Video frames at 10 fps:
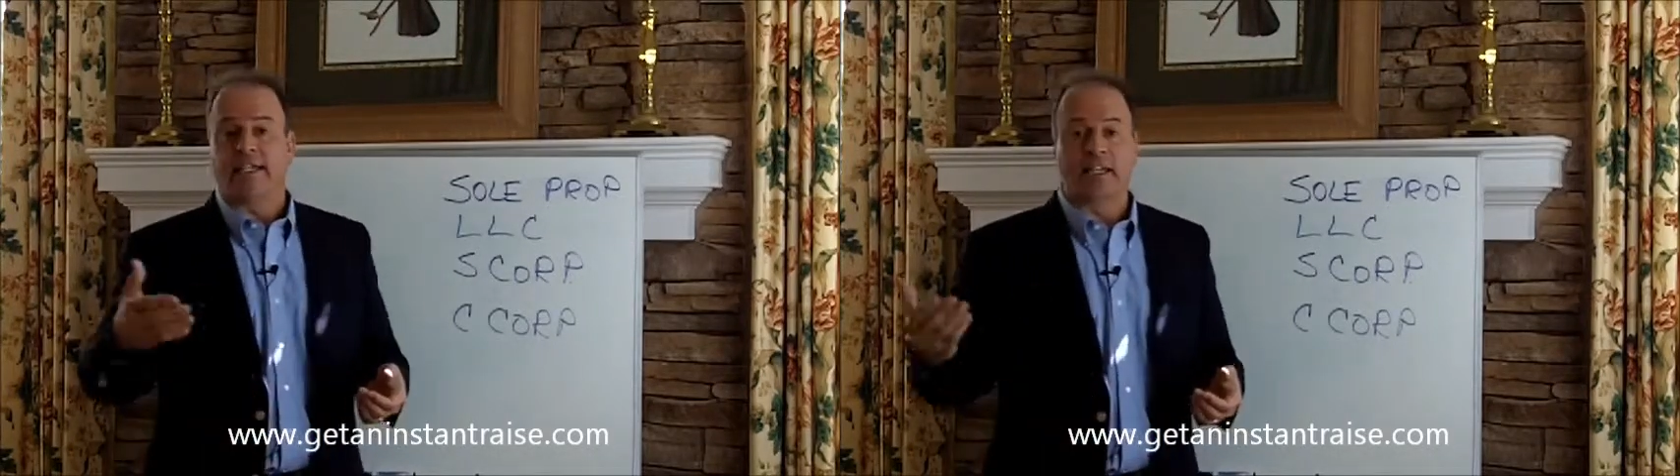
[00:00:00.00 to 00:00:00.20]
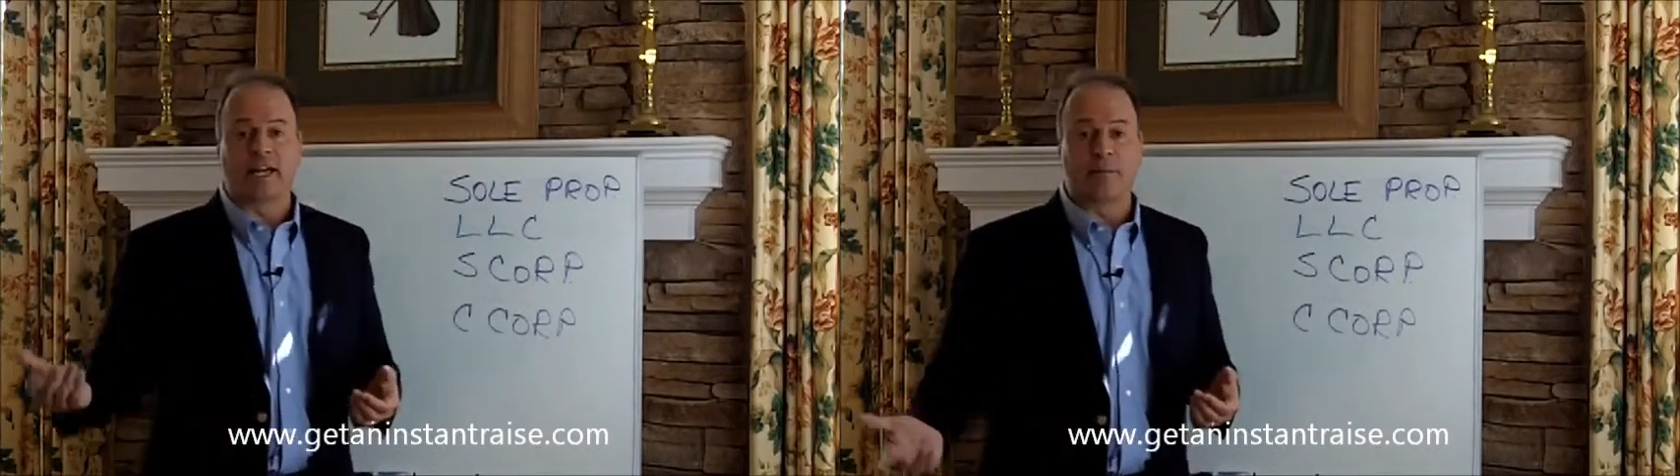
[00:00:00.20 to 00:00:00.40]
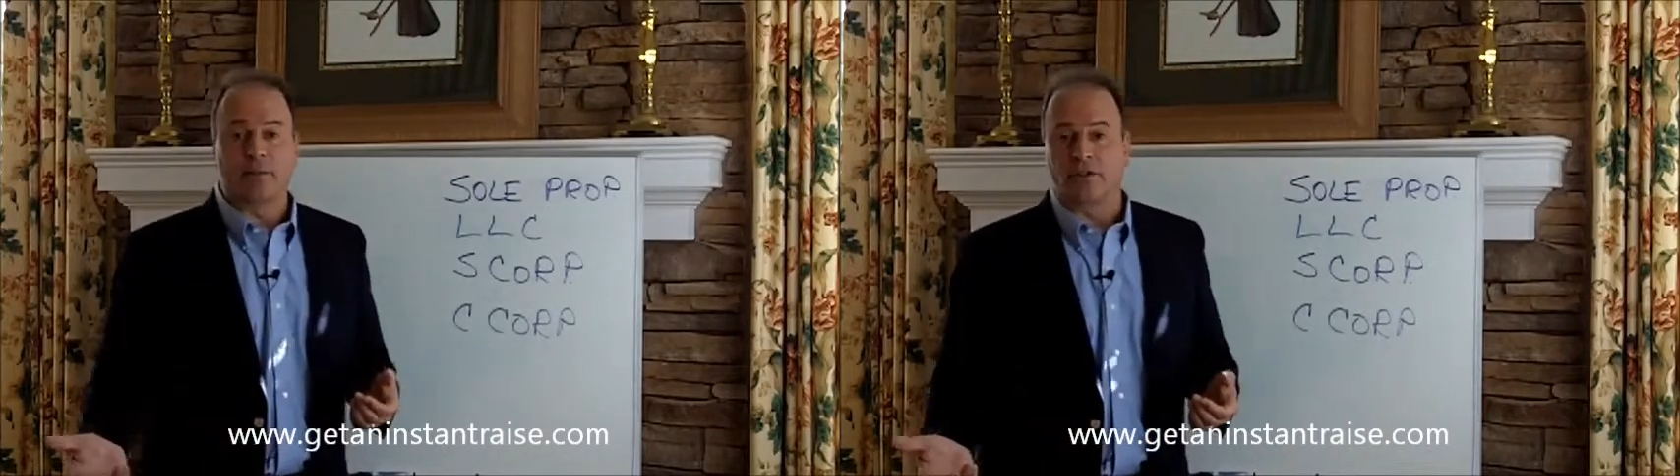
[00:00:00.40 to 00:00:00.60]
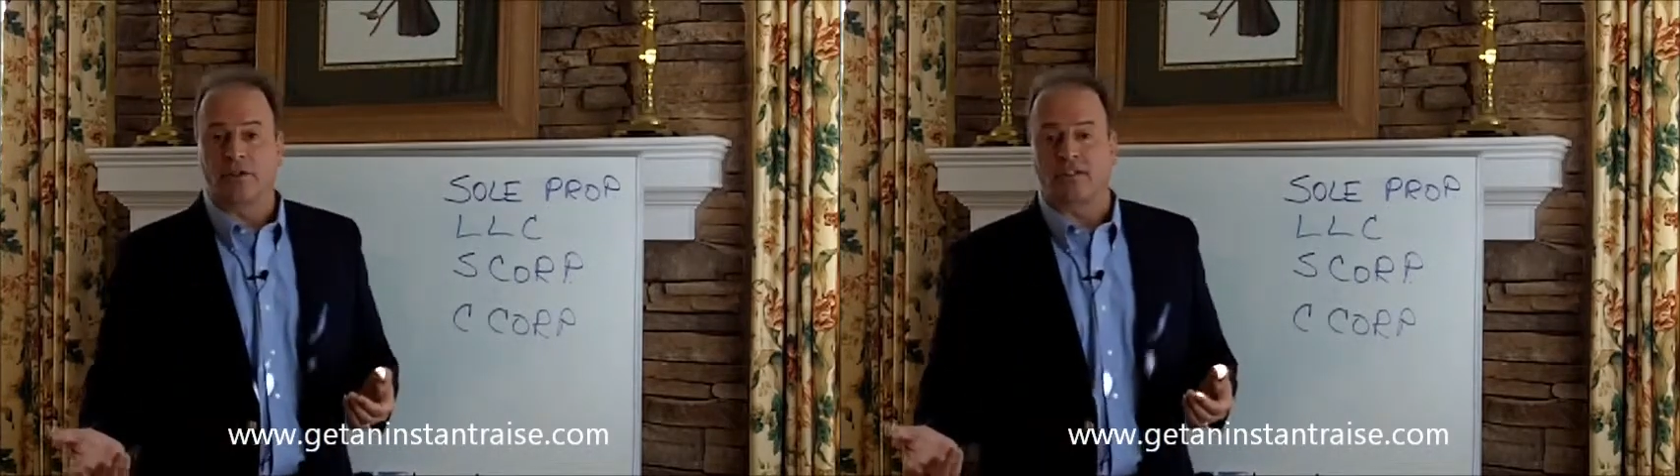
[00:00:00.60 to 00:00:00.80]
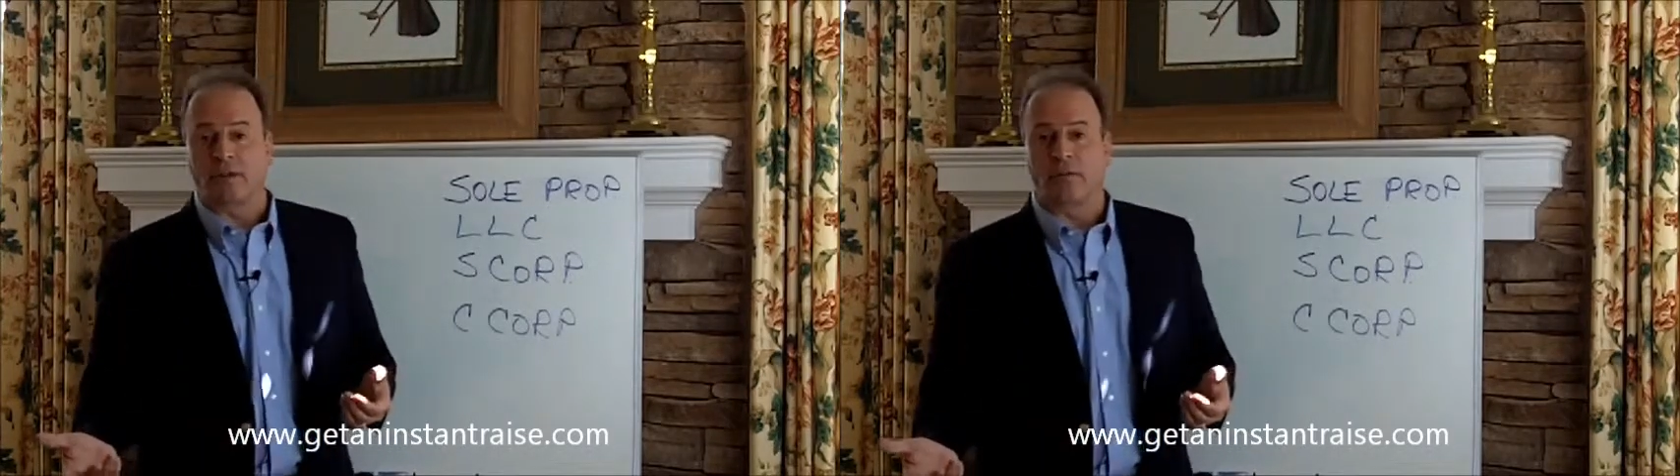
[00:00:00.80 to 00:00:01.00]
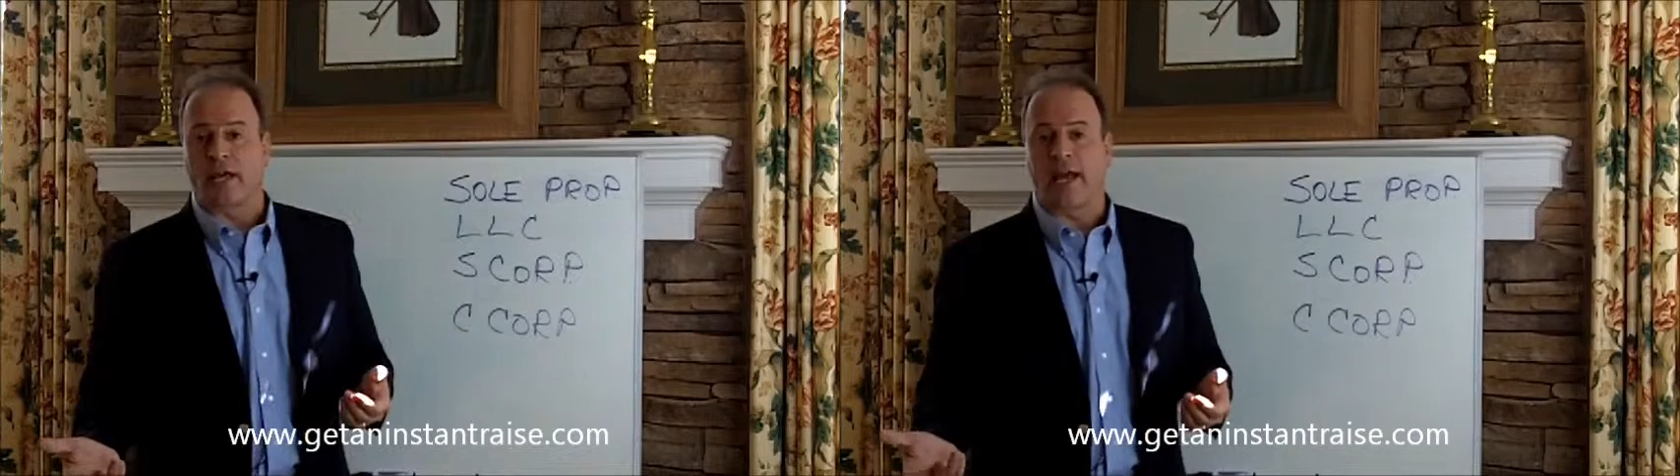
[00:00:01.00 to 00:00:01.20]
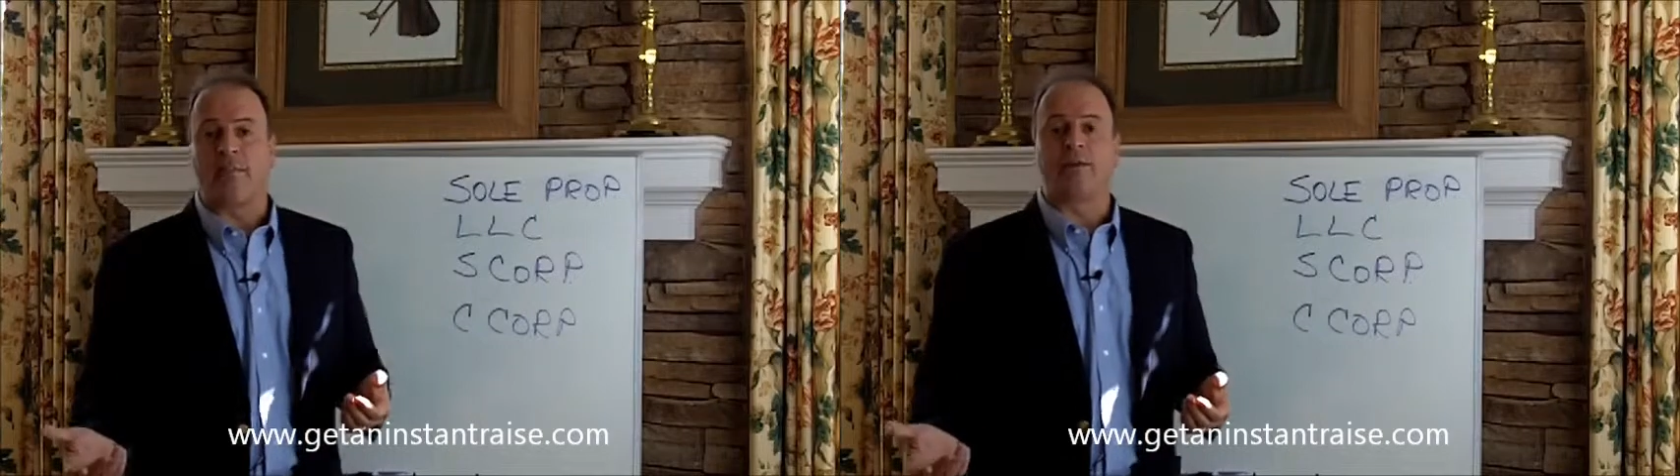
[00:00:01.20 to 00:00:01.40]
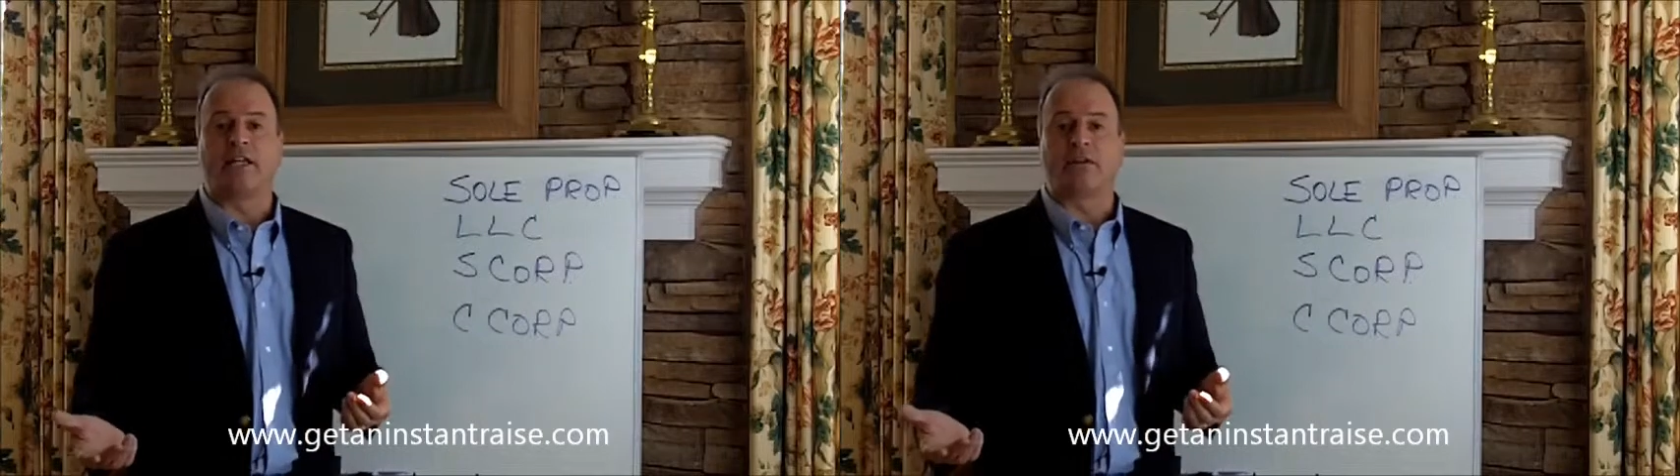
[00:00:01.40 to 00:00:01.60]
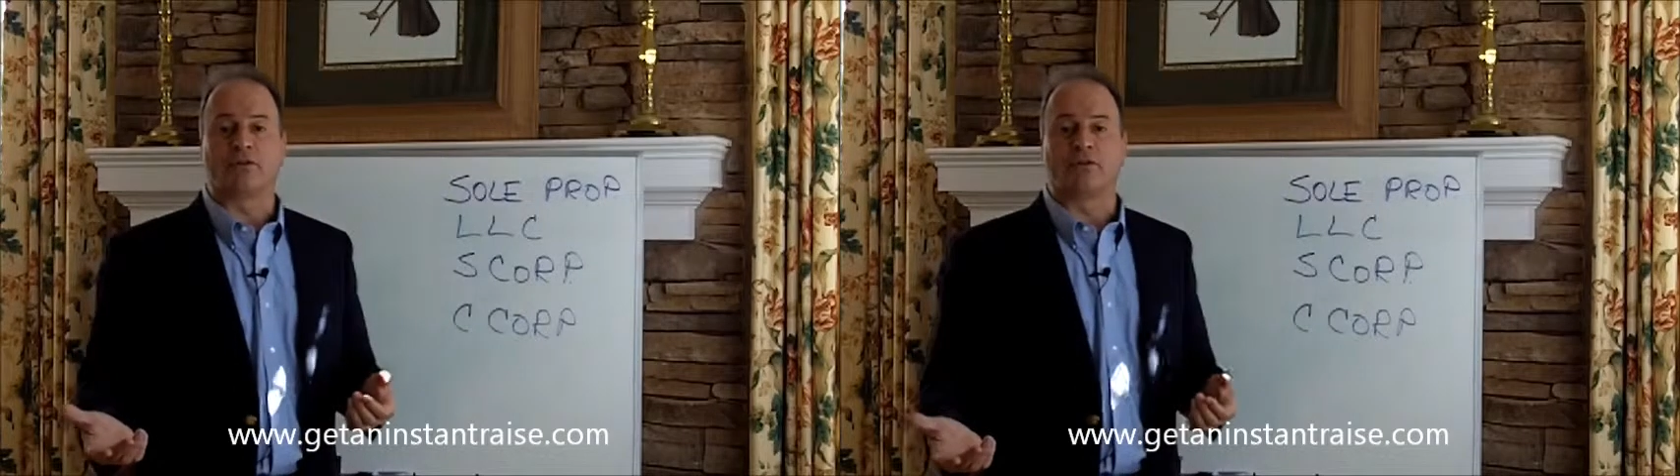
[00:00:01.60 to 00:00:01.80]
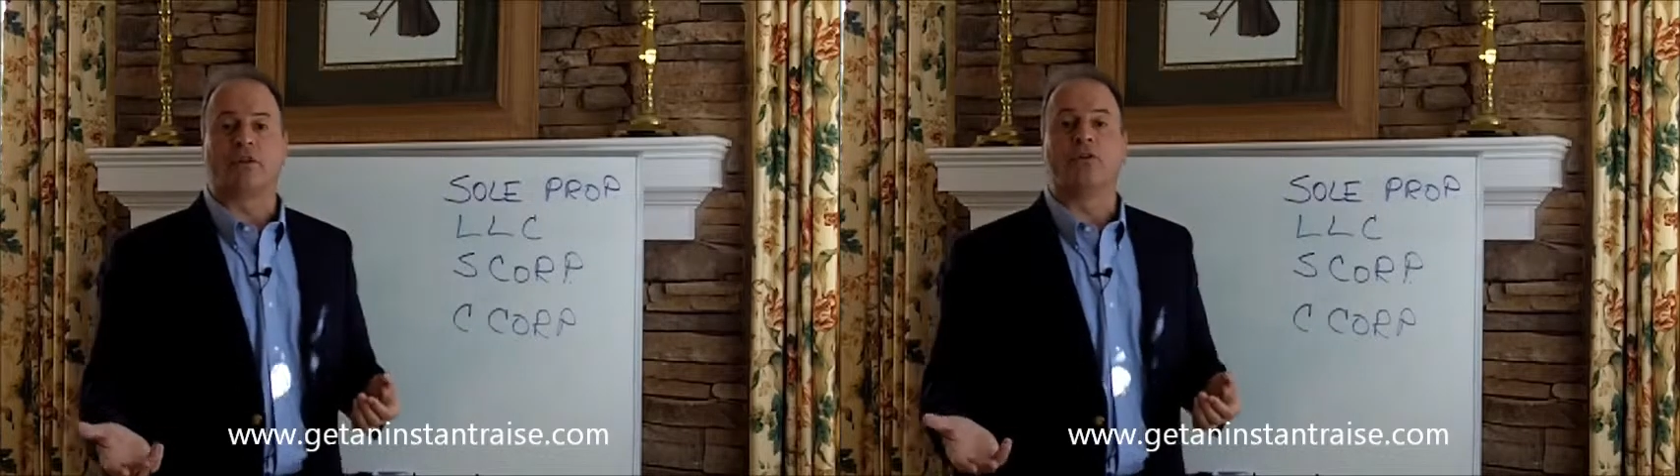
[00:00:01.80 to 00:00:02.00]
any liabilities that would happen down
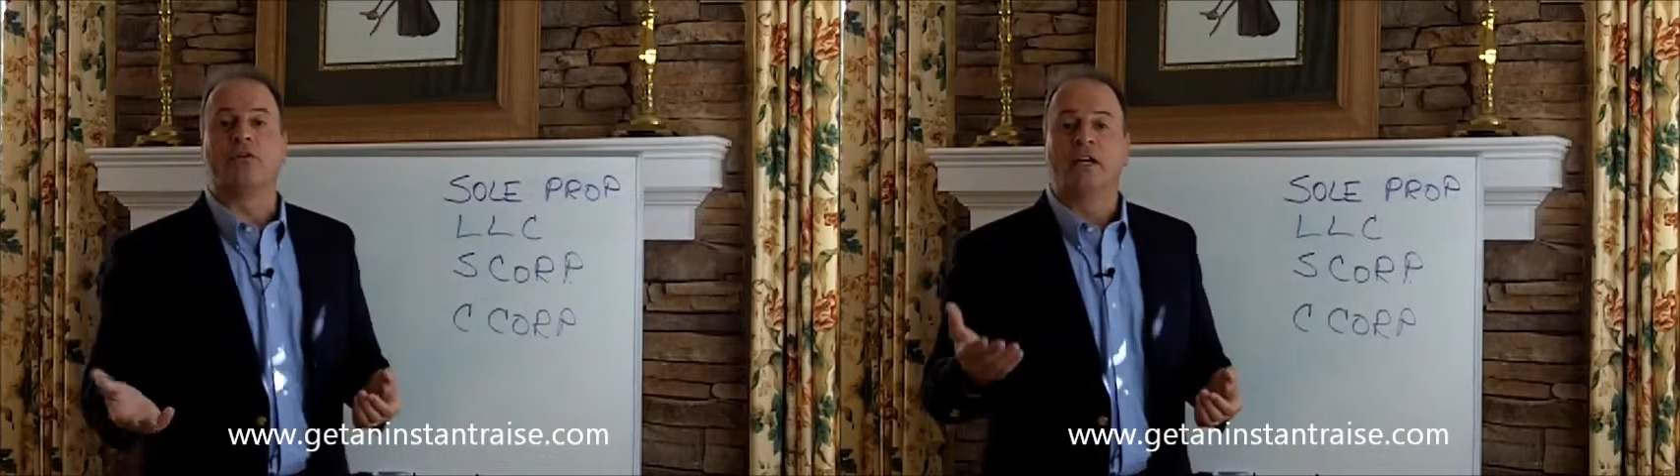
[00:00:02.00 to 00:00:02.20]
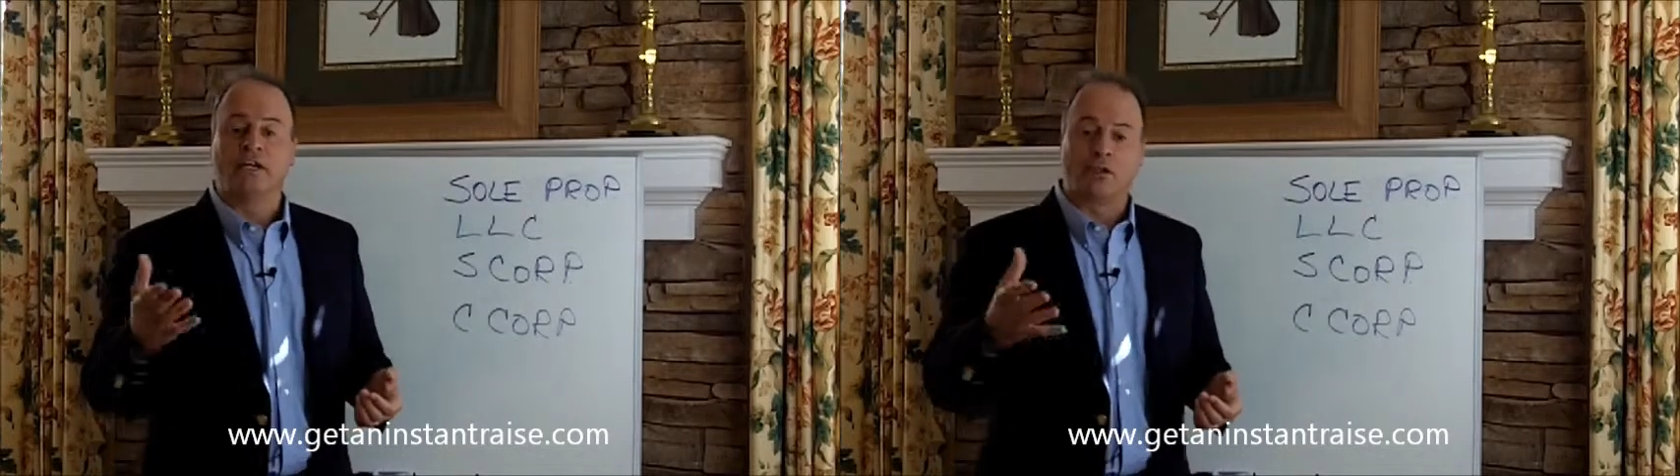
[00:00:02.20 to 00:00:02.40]
the road.